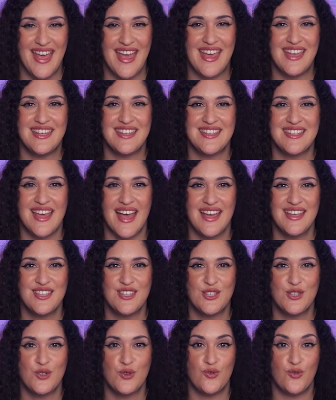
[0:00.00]
In
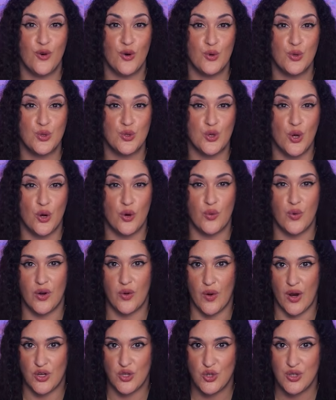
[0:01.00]
test, you focus on
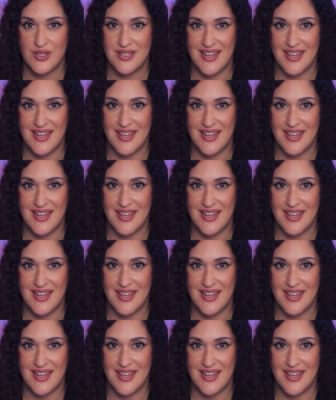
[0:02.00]
regression